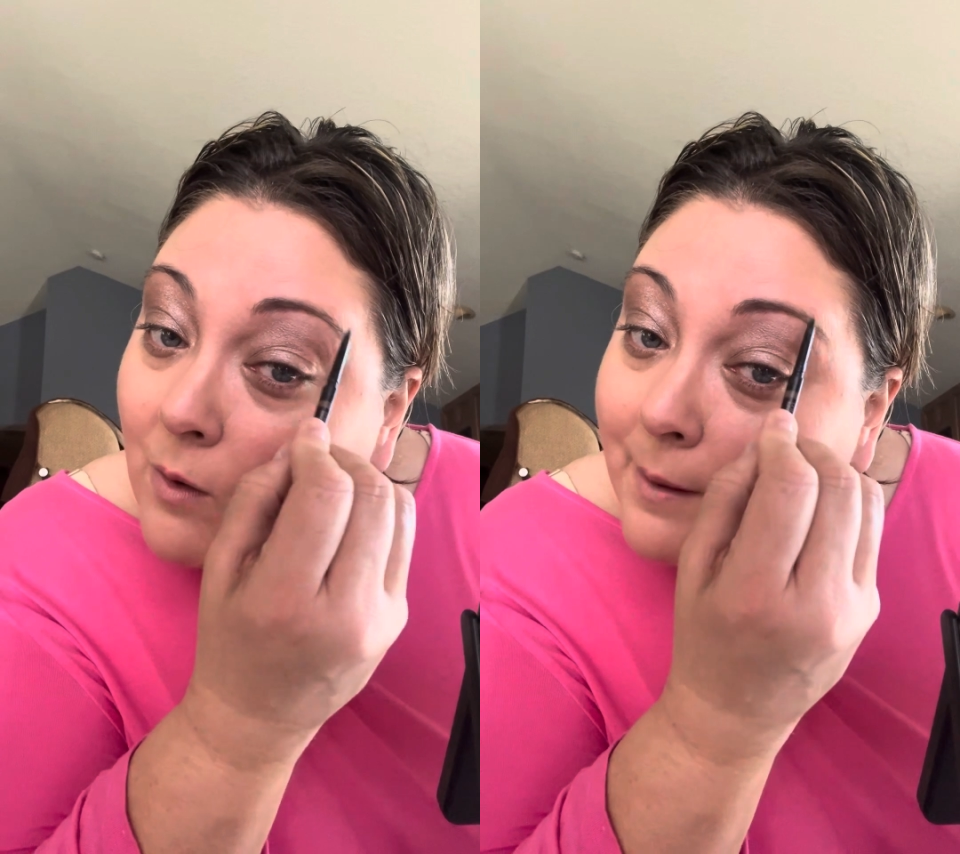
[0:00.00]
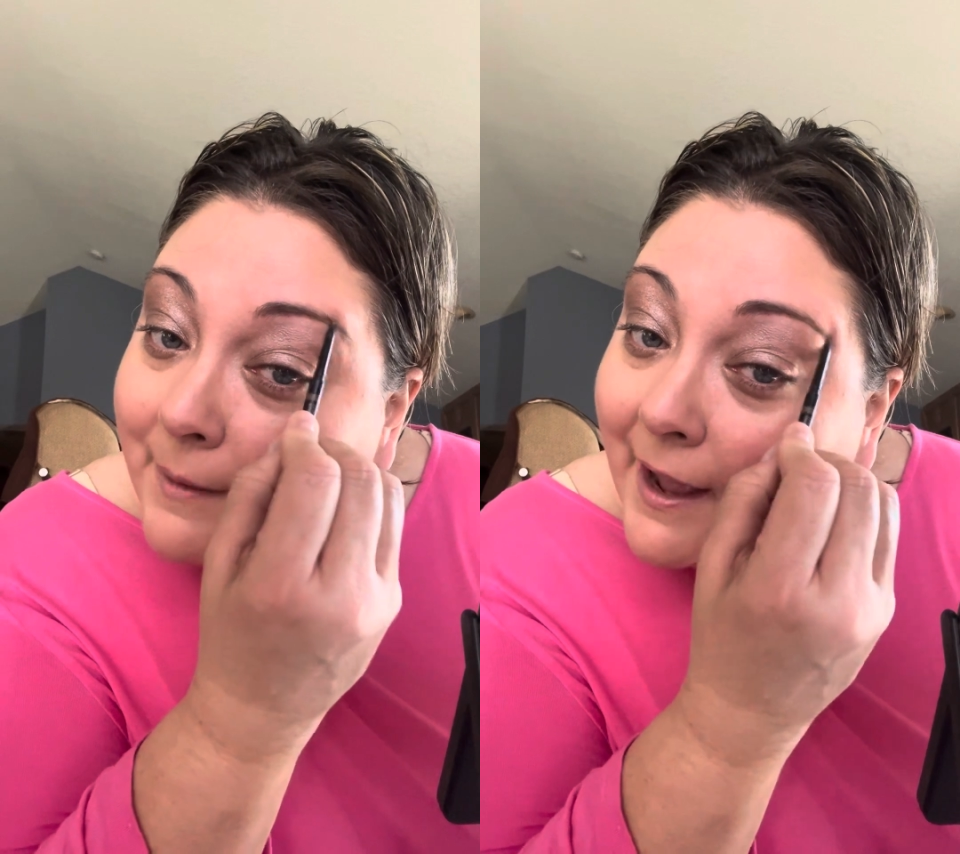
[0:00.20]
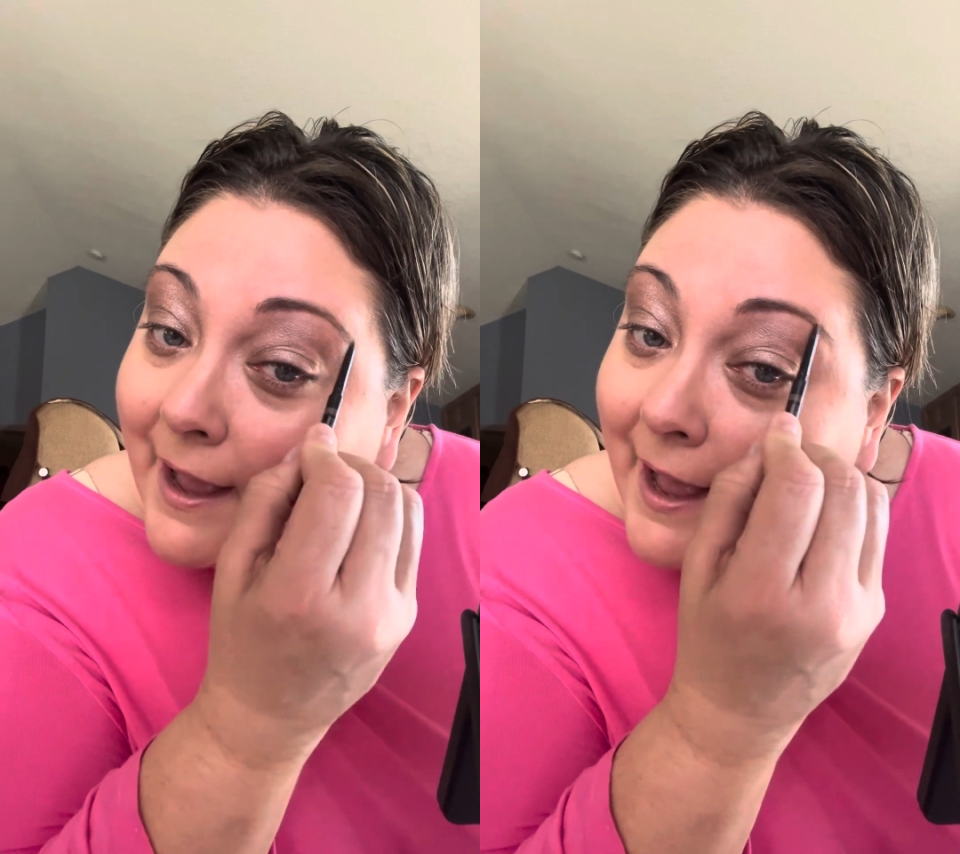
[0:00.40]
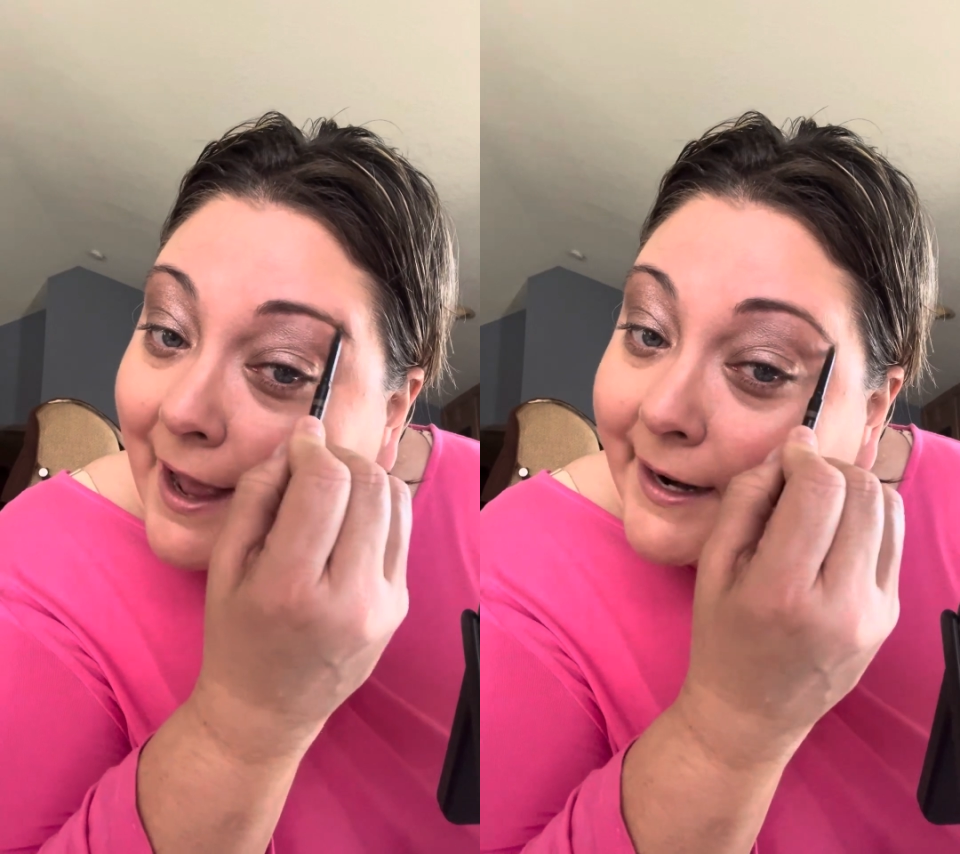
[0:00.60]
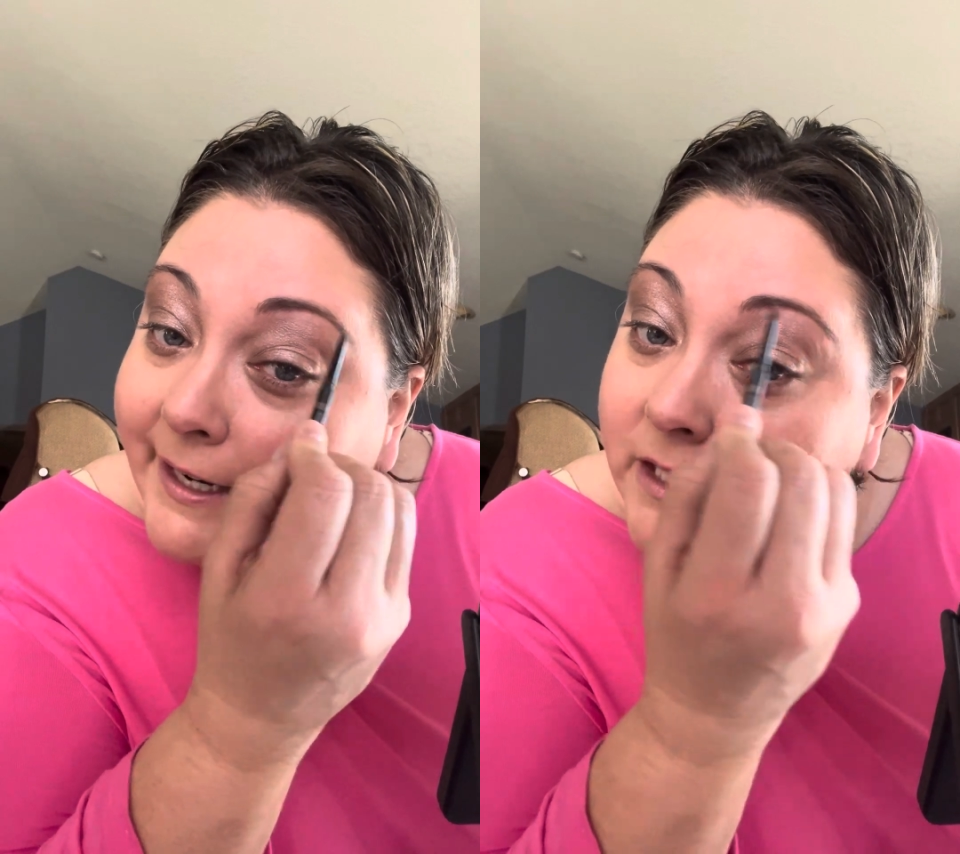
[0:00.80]
I'm not
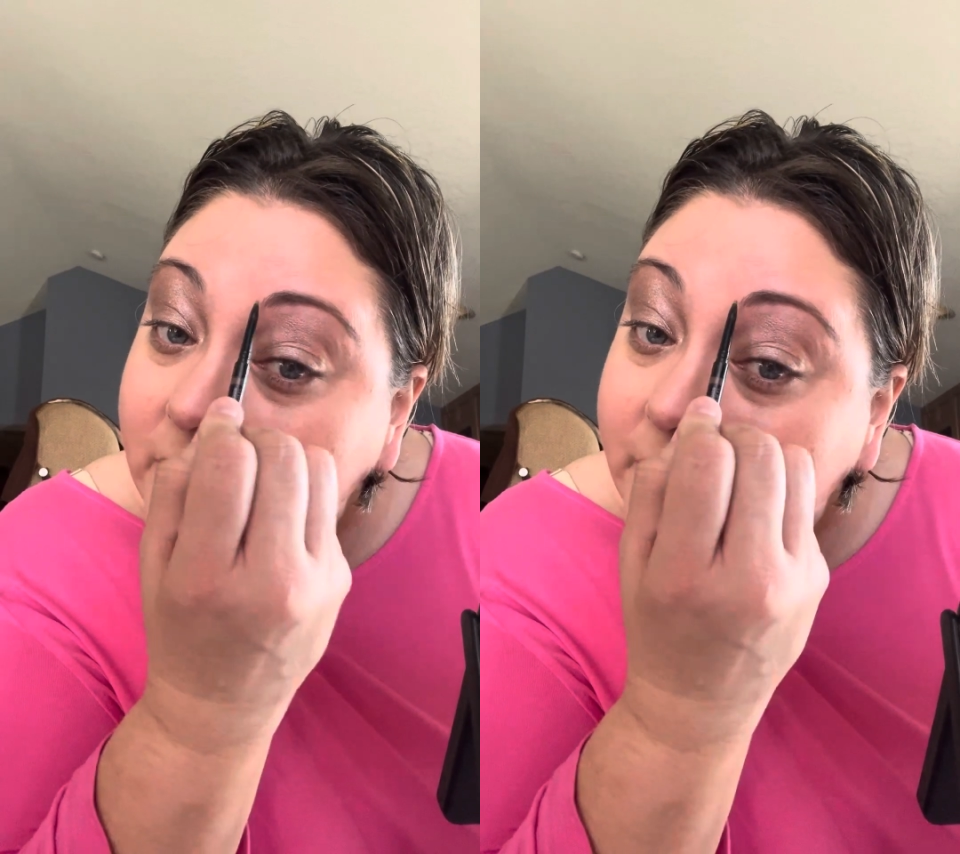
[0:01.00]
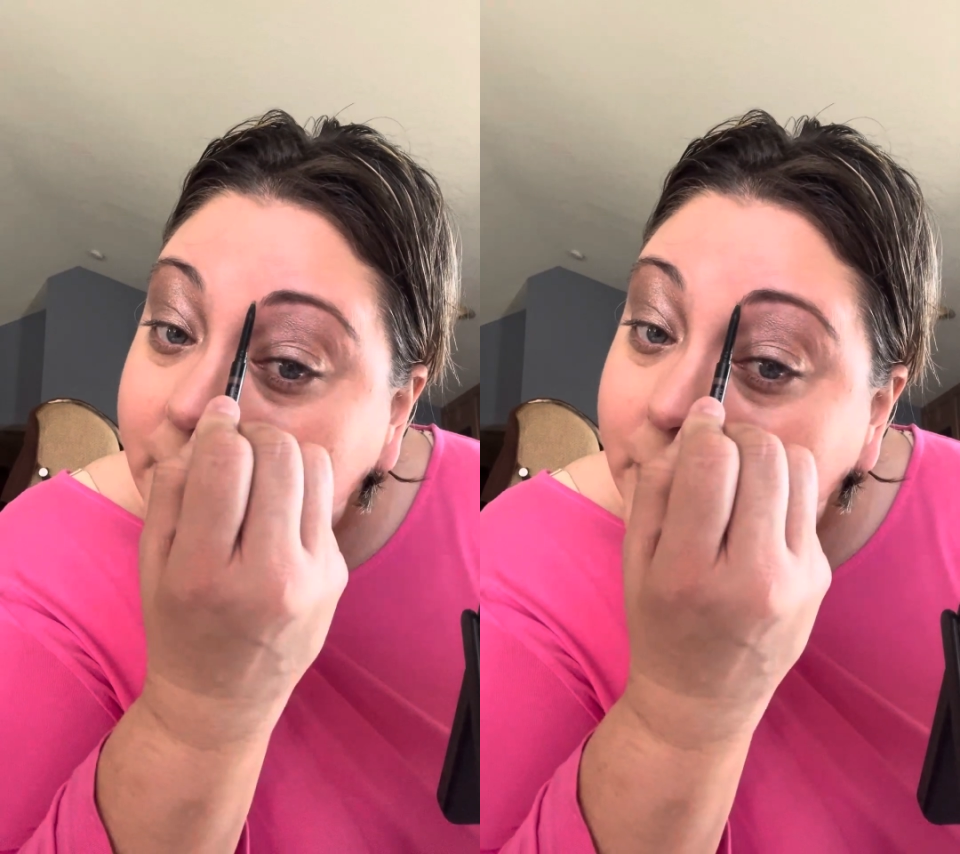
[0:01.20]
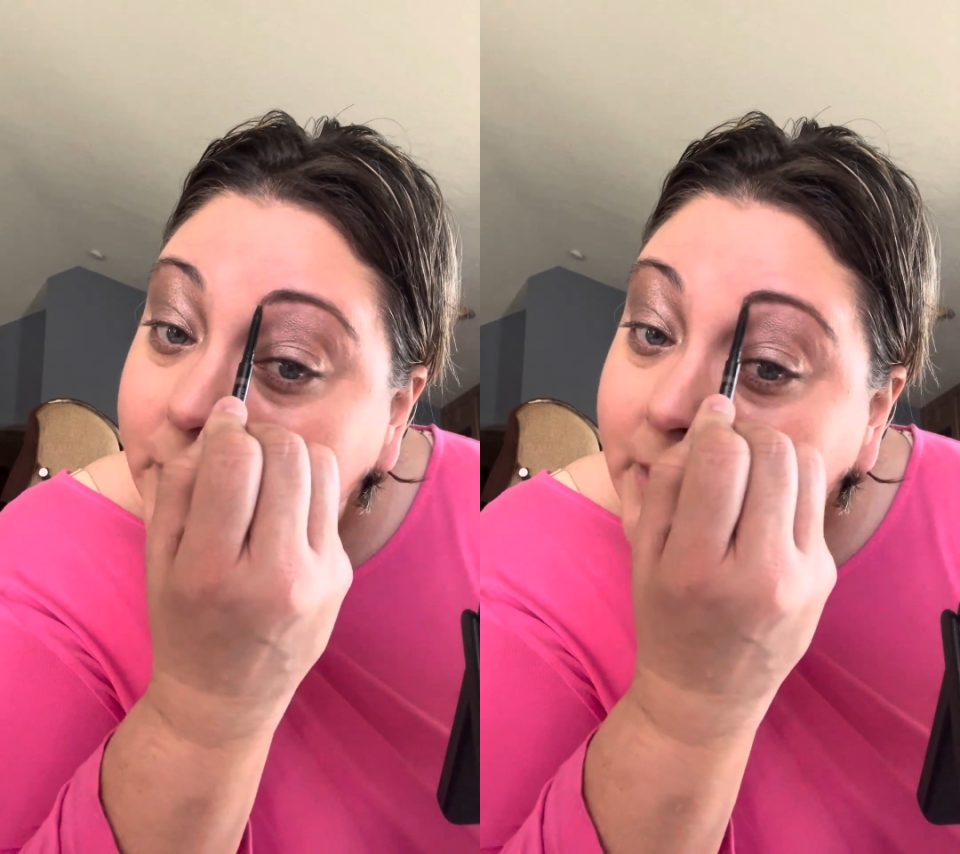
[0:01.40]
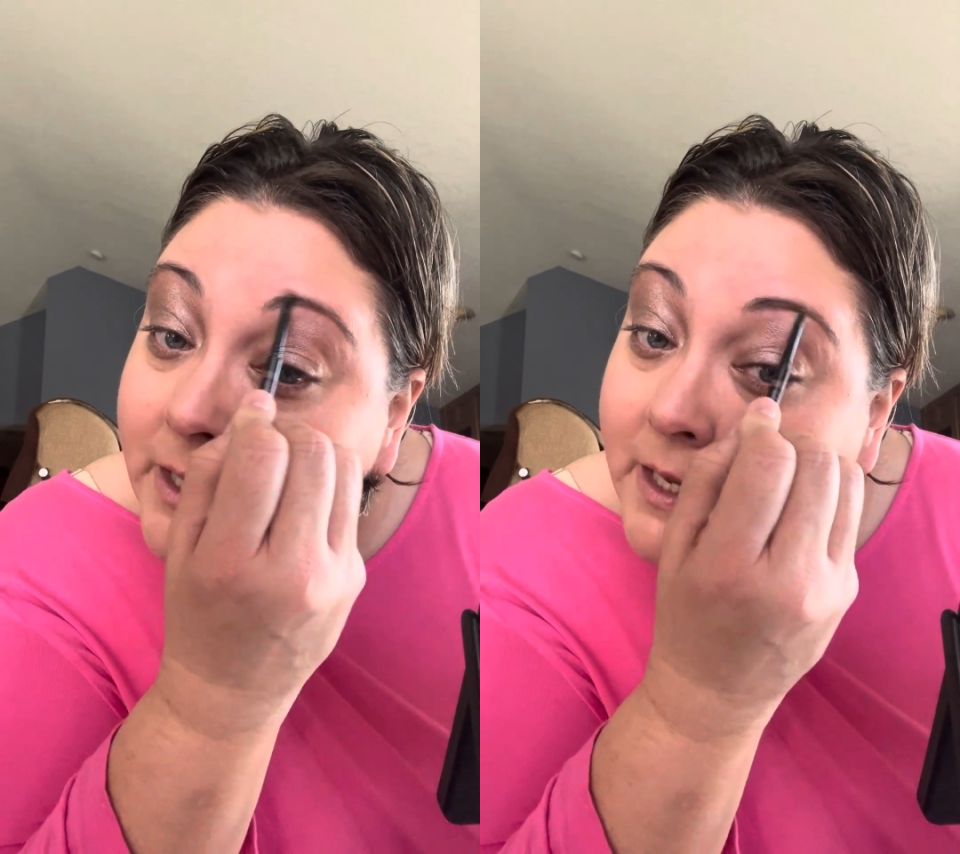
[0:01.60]
adding to,